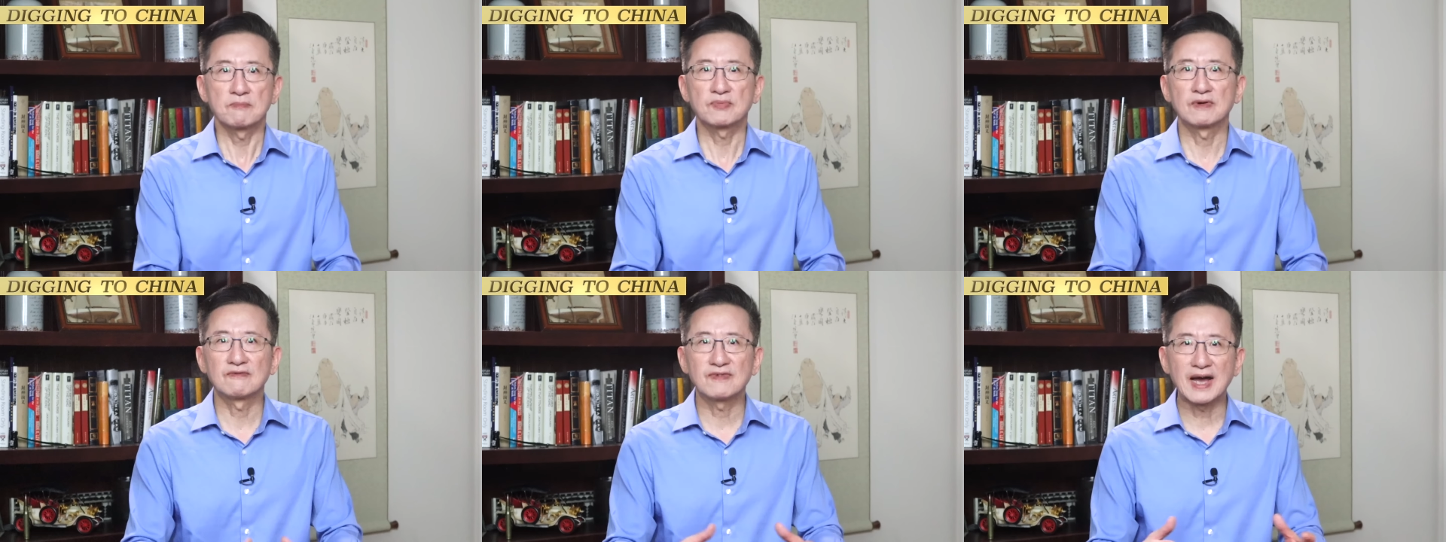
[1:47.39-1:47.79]

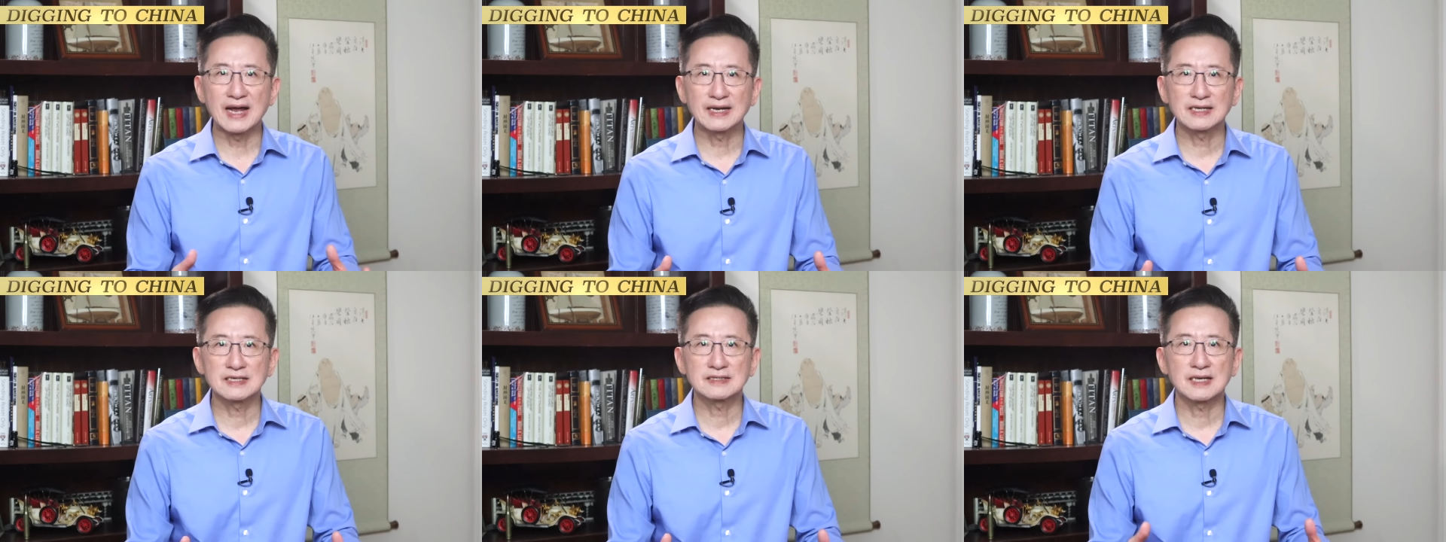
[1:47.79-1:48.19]

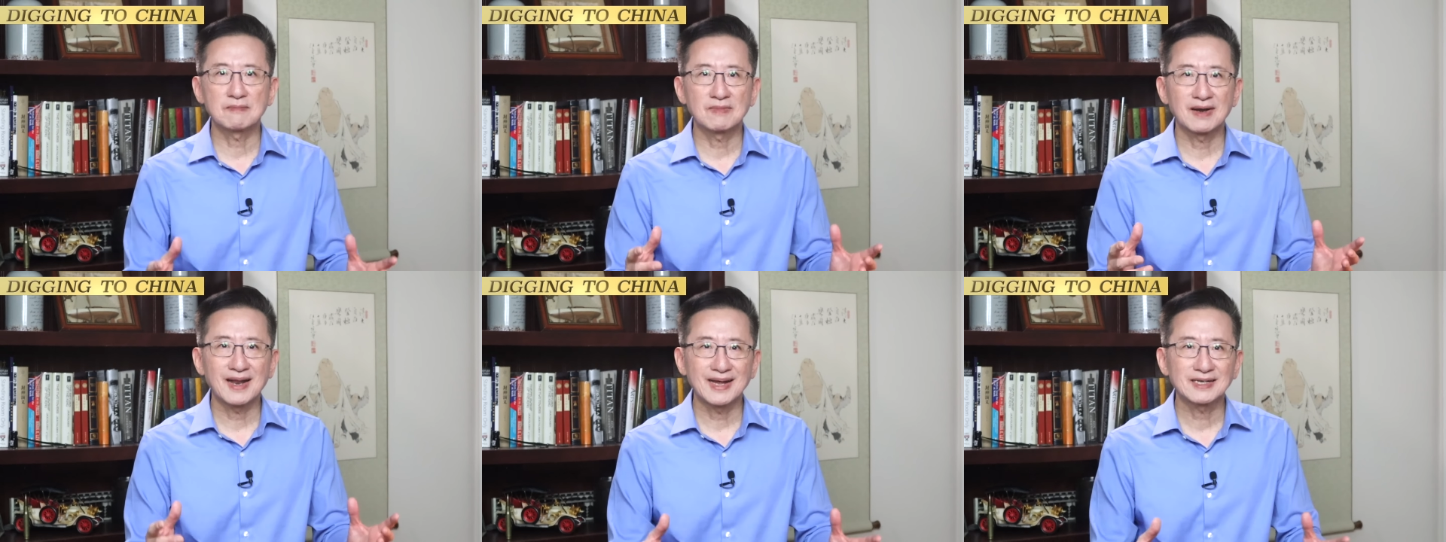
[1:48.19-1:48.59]
providing
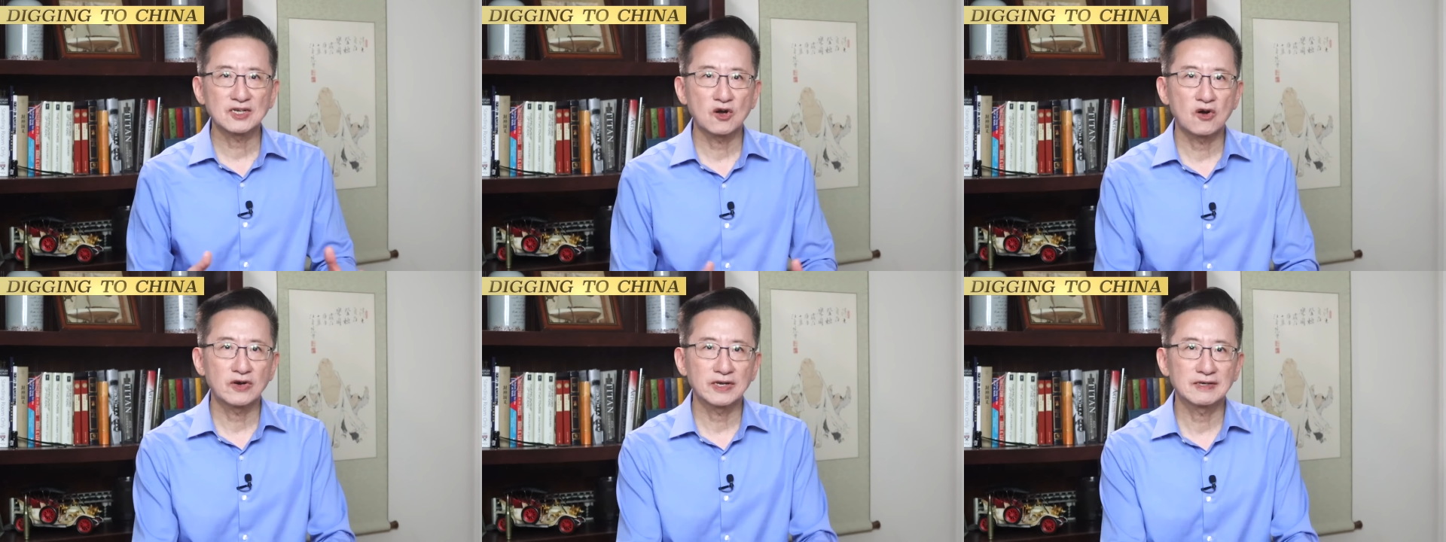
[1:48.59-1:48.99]
some
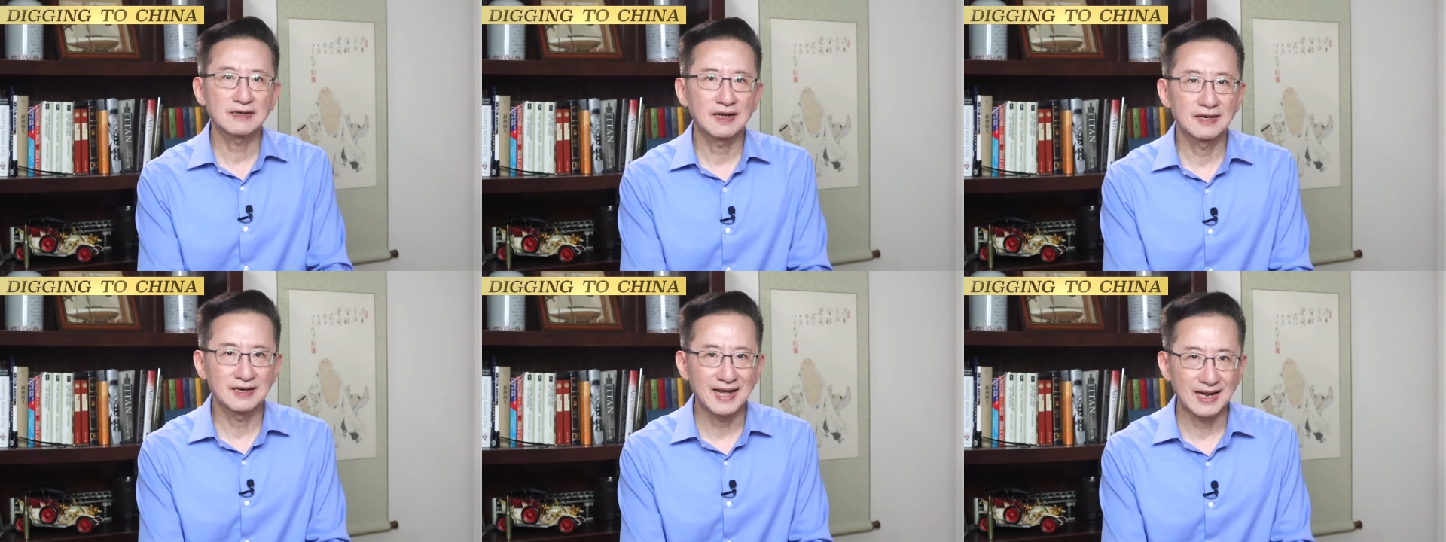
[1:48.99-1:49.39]
lighthearted
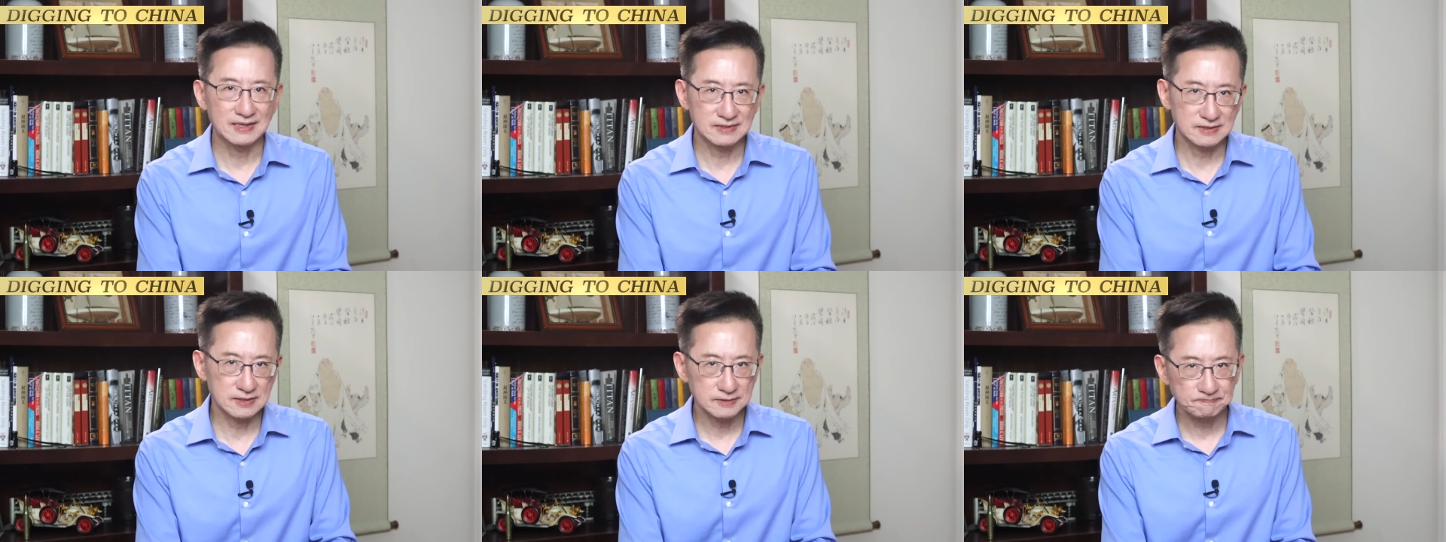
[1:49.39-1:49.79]

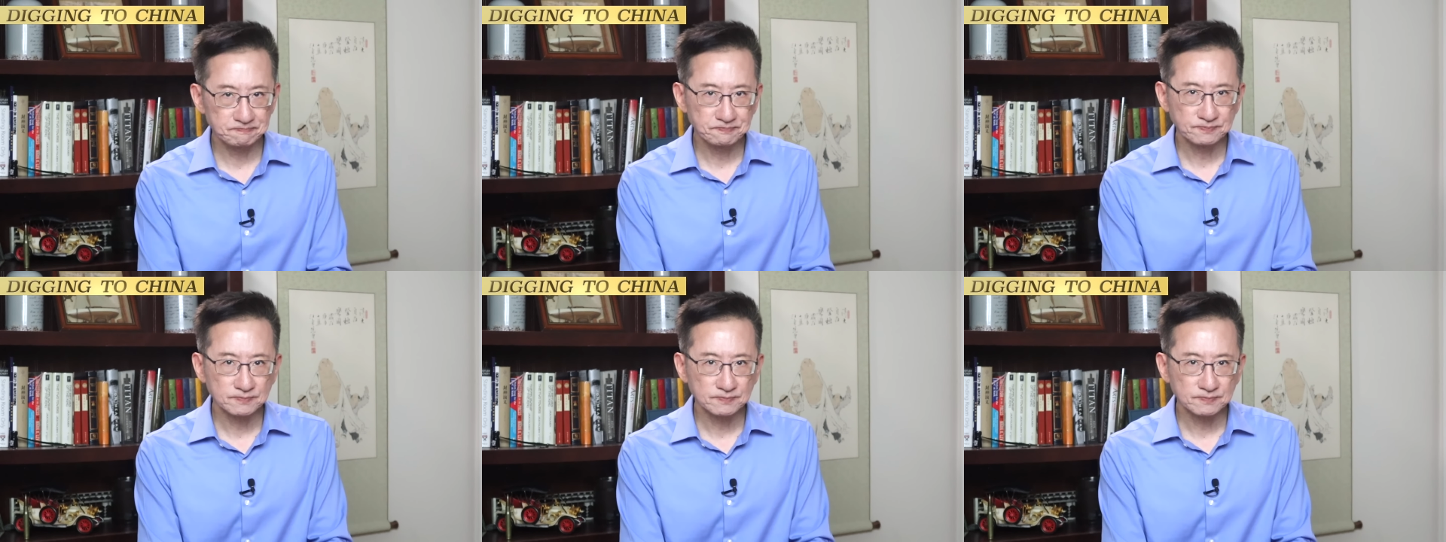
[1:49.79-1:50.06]
analysis.